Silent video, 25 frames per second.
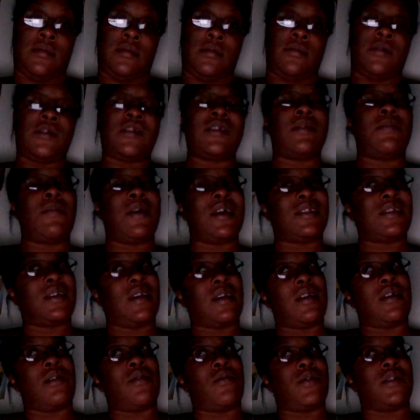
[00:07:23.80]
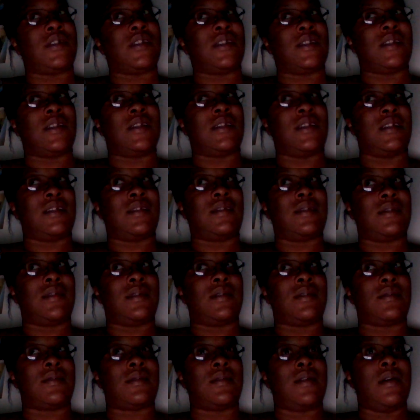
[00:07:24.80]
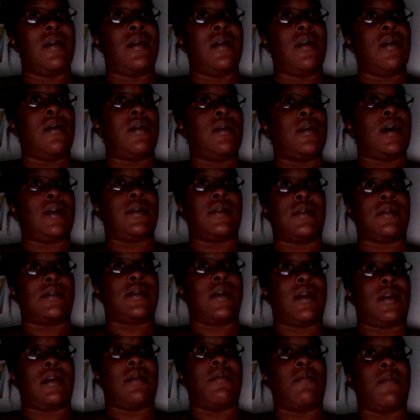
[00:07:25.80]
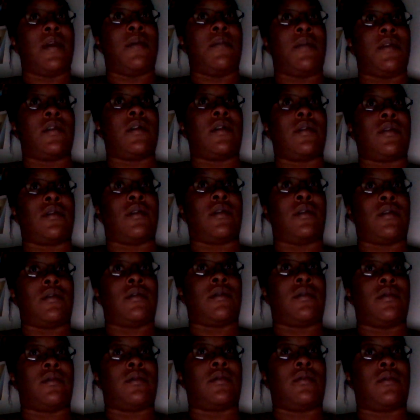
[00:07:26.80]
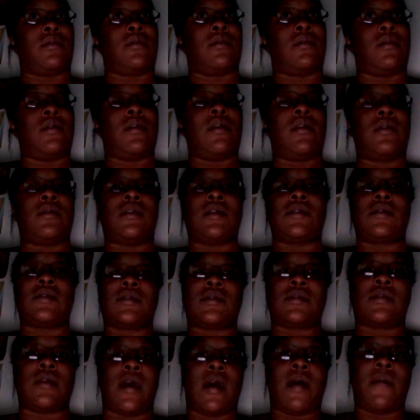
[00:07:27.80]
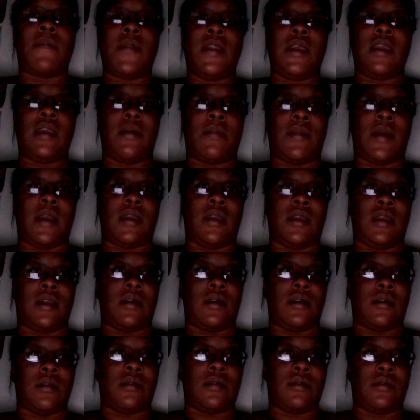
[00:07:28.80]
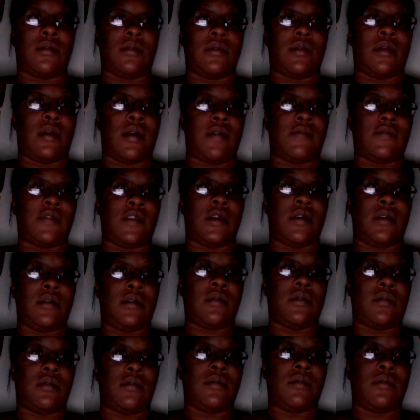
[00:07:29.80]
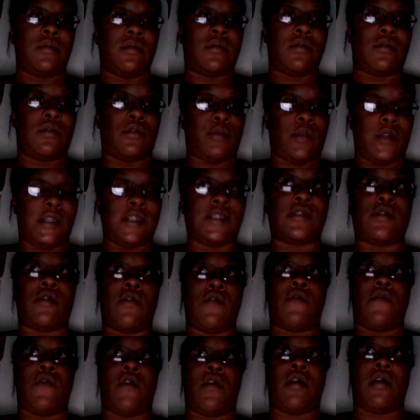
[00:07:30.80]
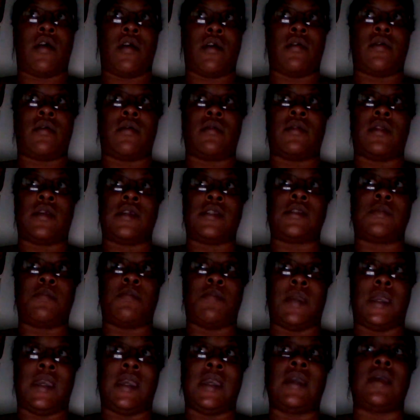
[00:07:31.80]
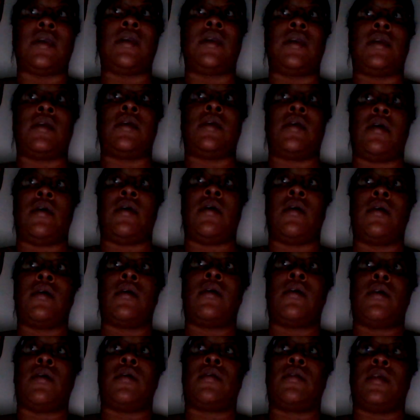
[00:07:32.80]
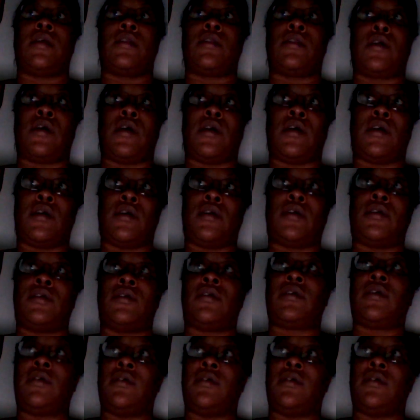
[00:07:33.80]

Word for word: Wasn't my second course statistics? Not the second, maybe the third. This, how many am I in? I've done three so far, this being the third.